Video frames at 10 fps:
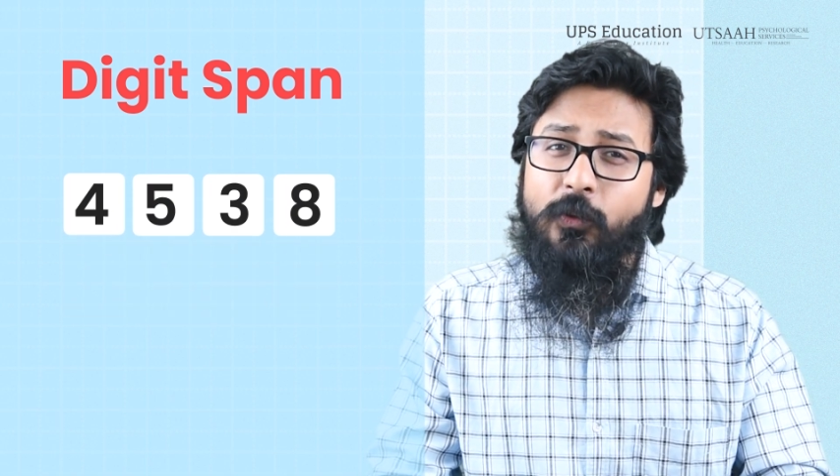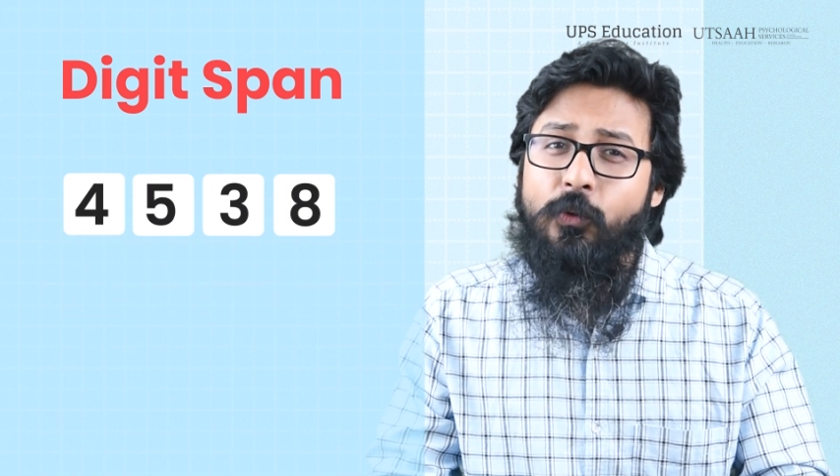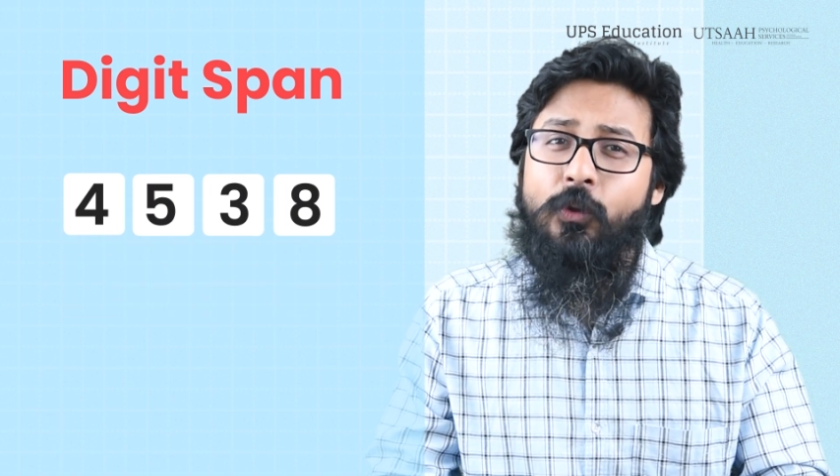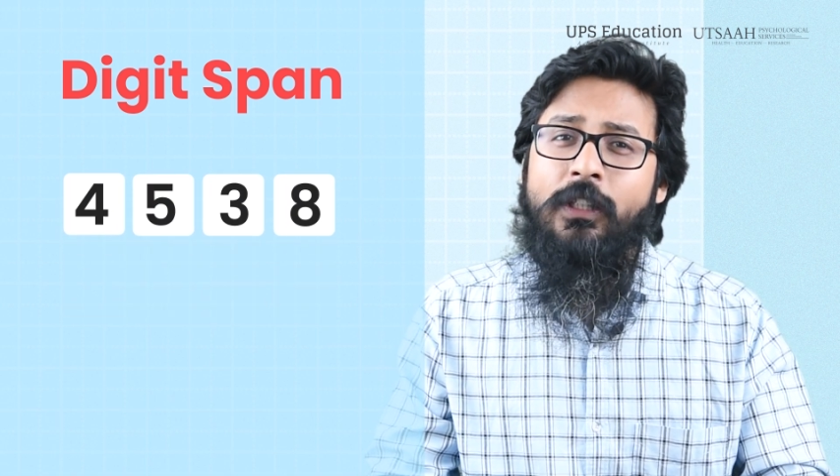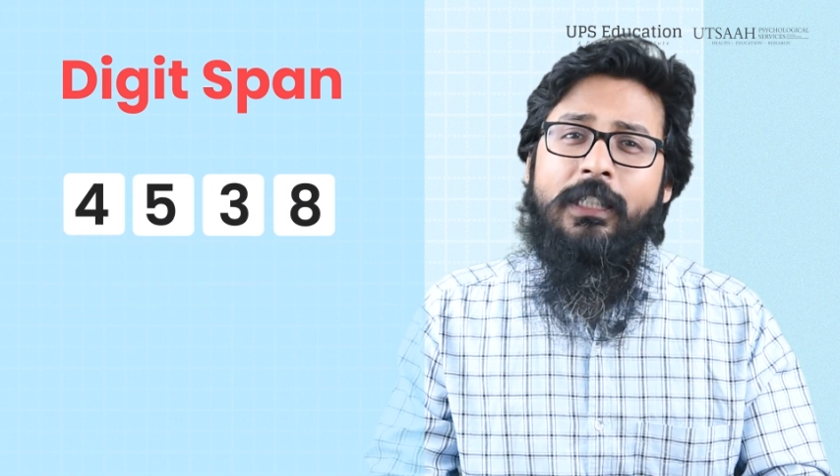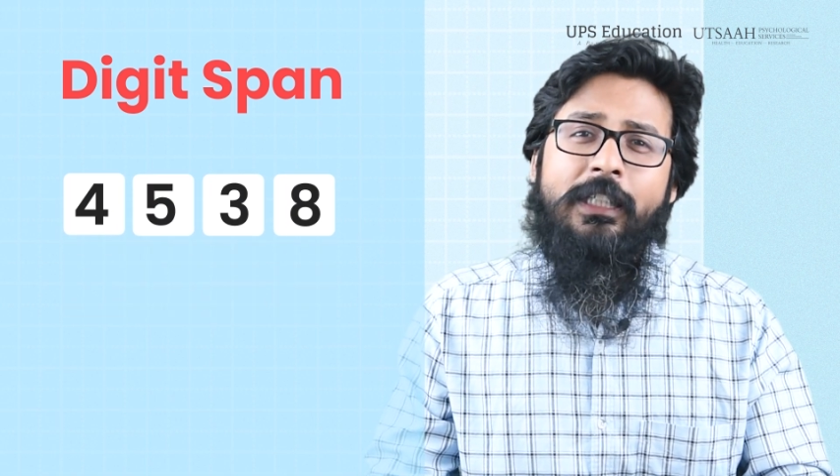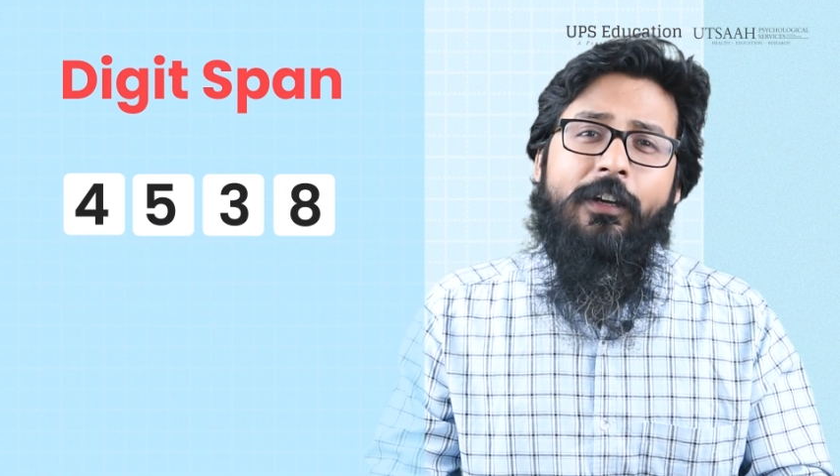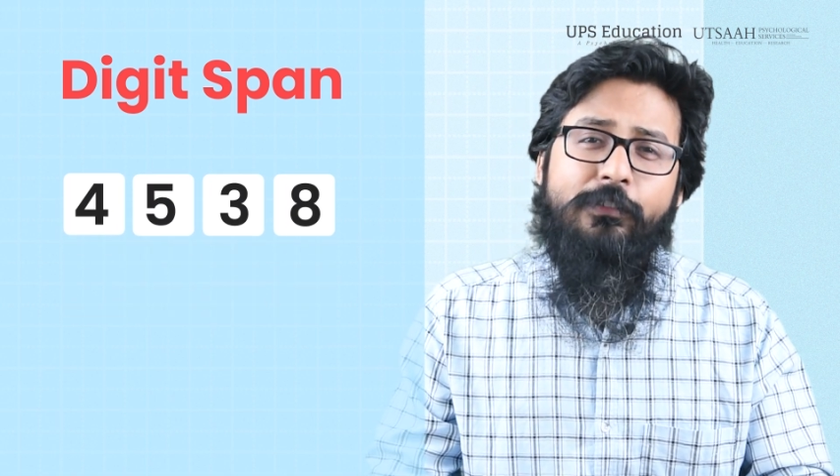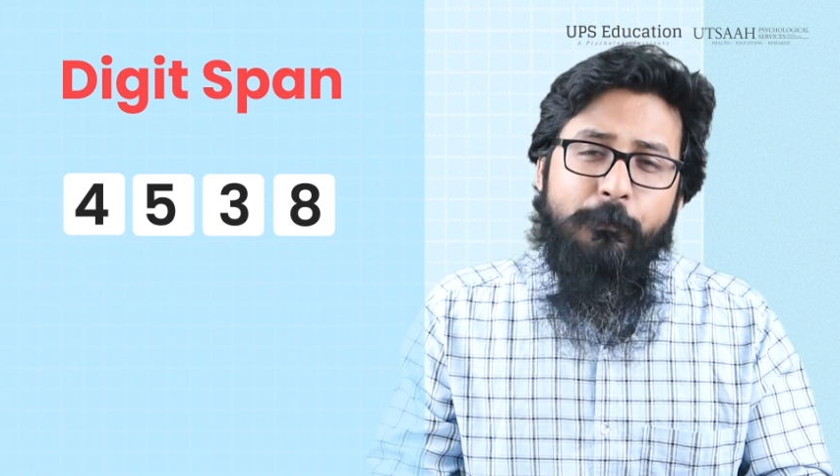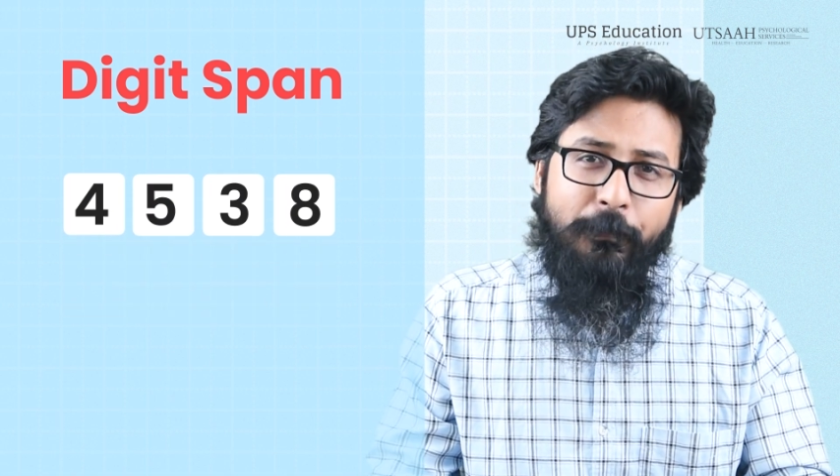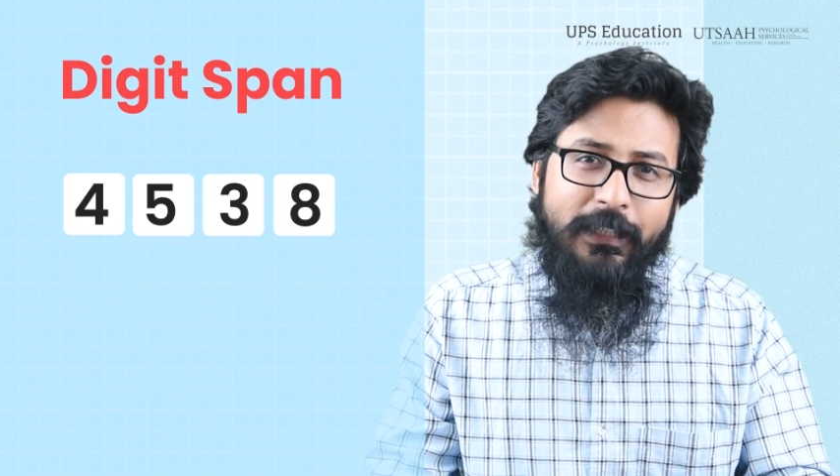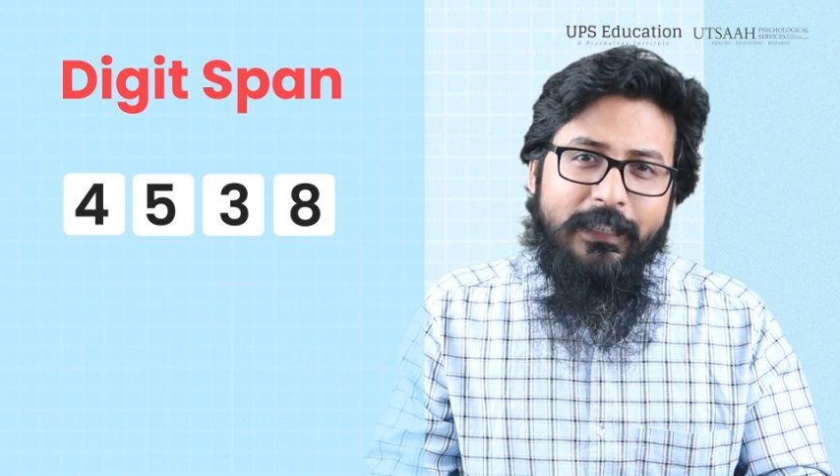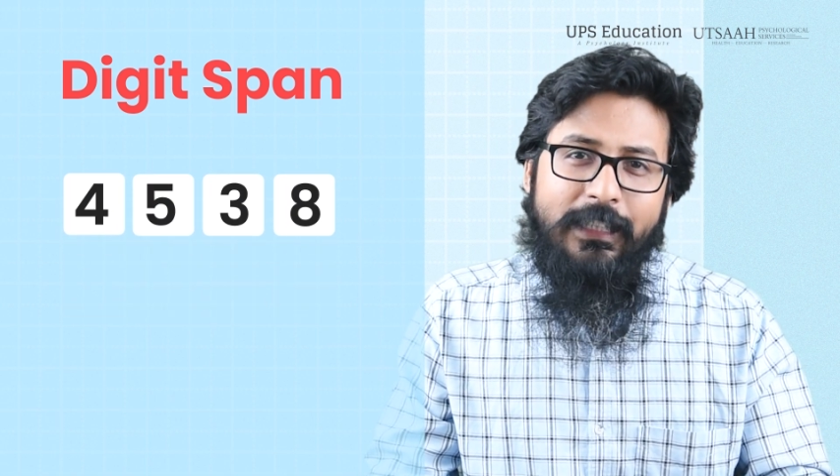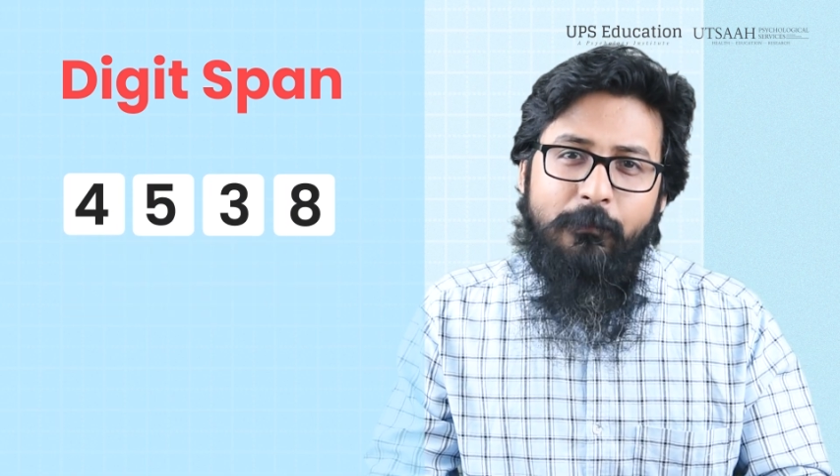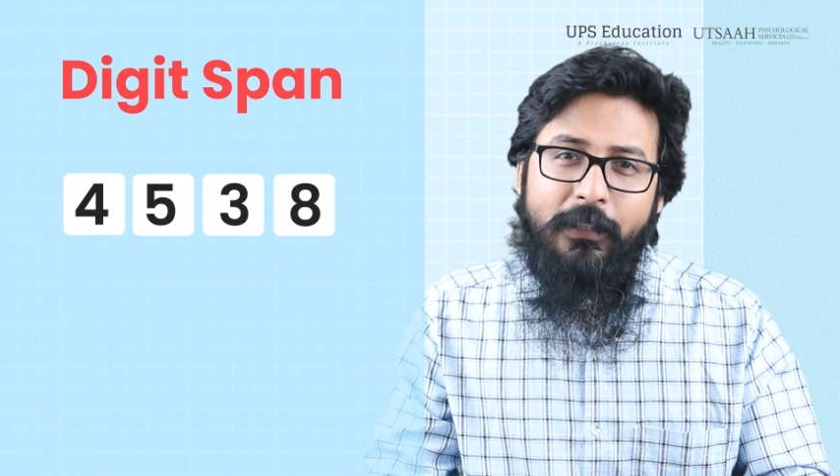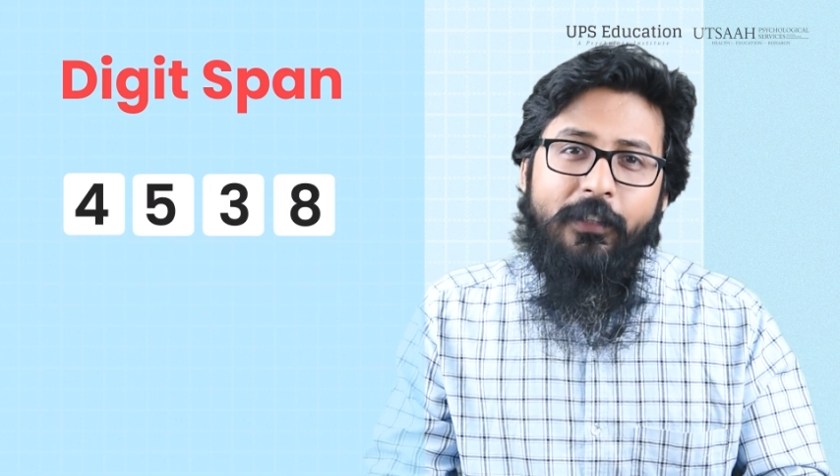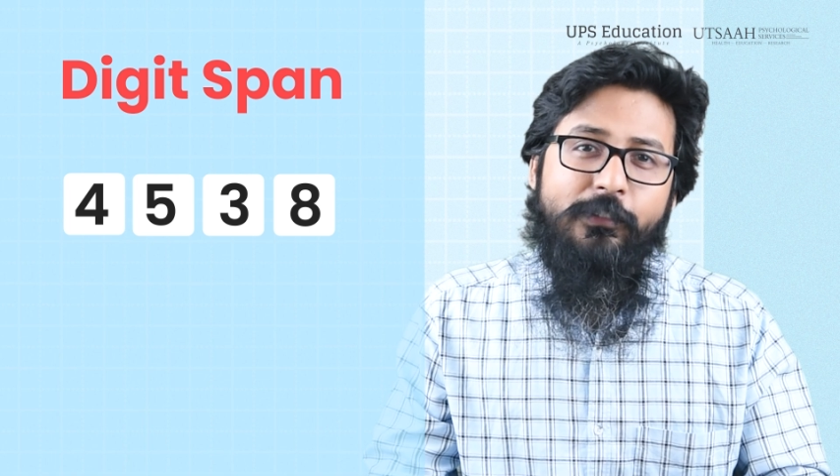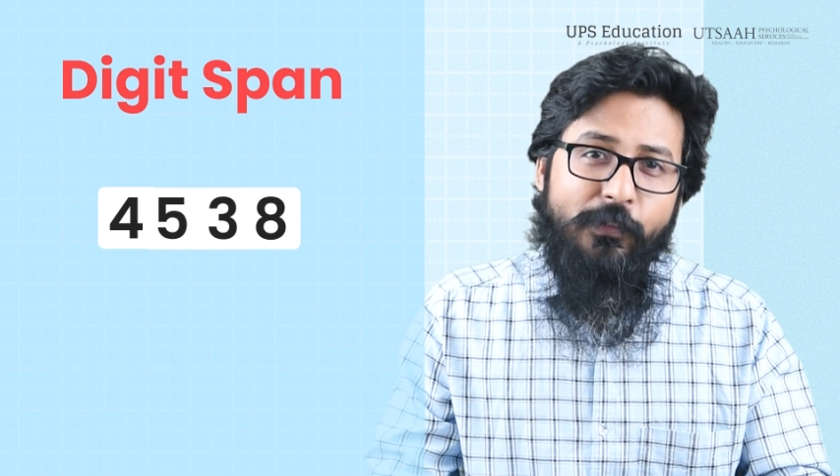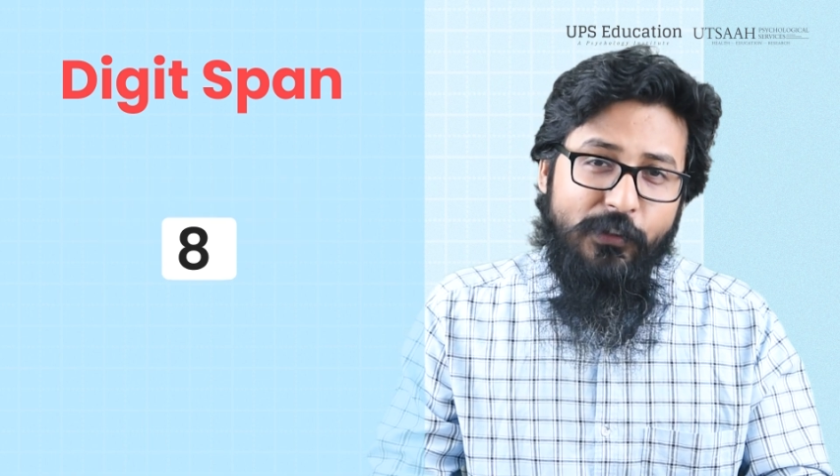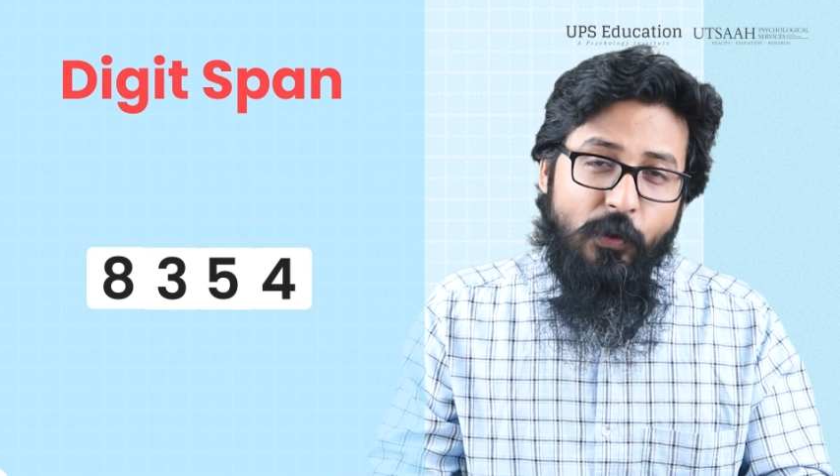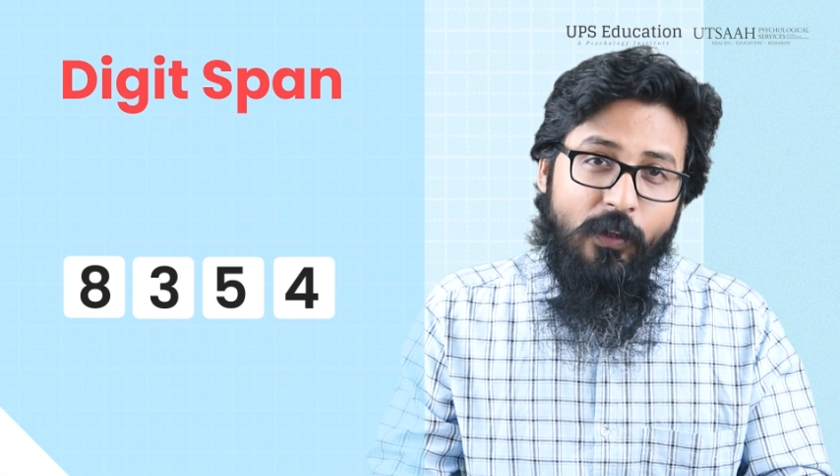to repeat them in reverse